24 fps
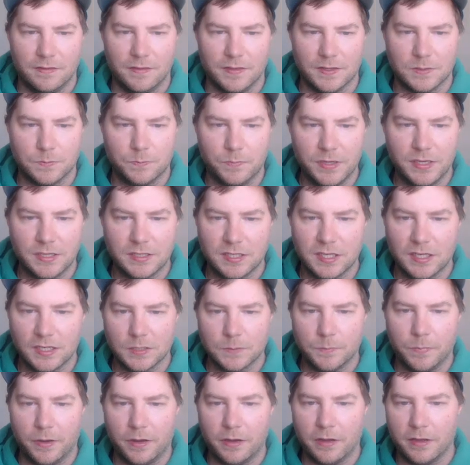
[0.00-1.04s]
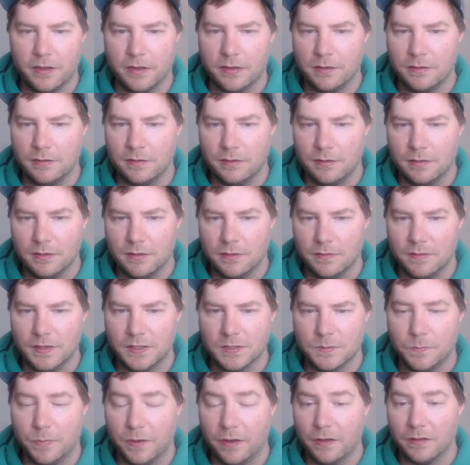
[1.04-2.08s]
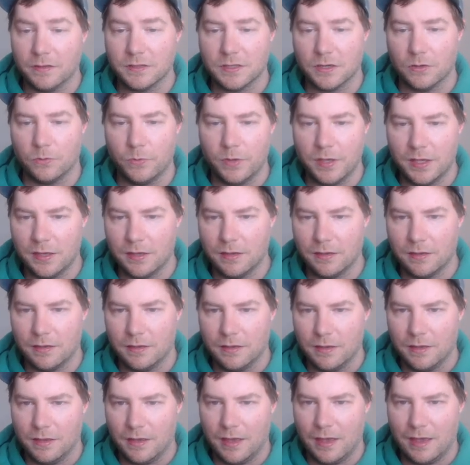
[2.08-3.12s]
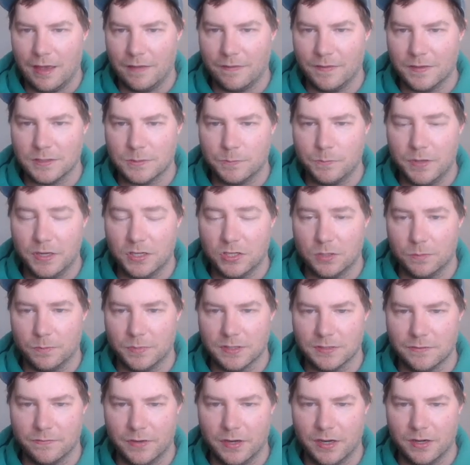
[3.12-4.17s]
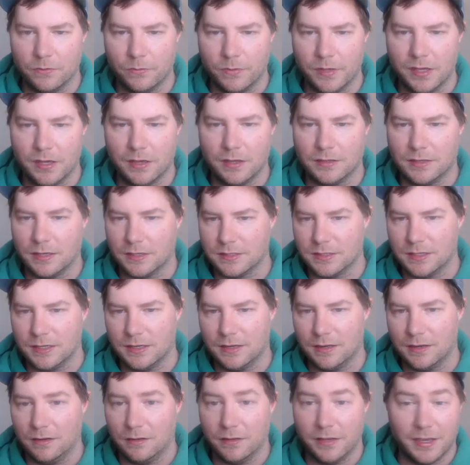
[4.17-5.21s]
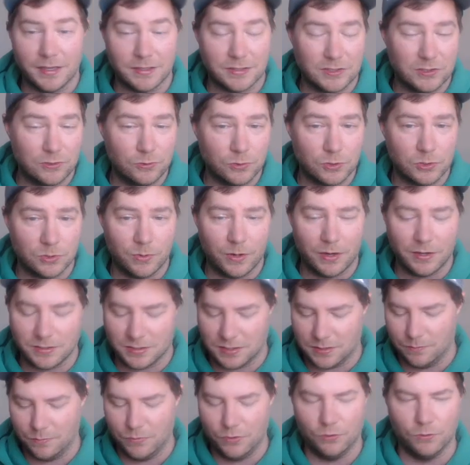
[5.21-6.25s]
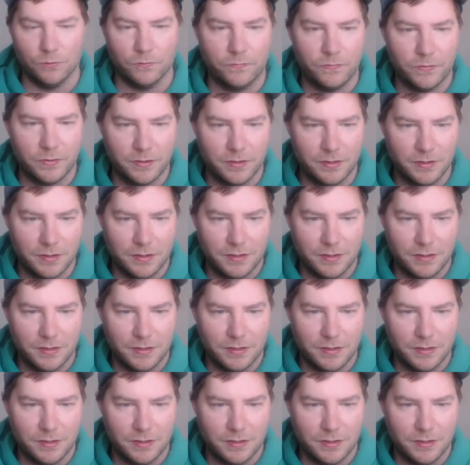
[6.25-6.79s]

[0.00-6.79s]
this b6 pawn, these pawns are weak, and this bishop is very weak. It only has two squares to move.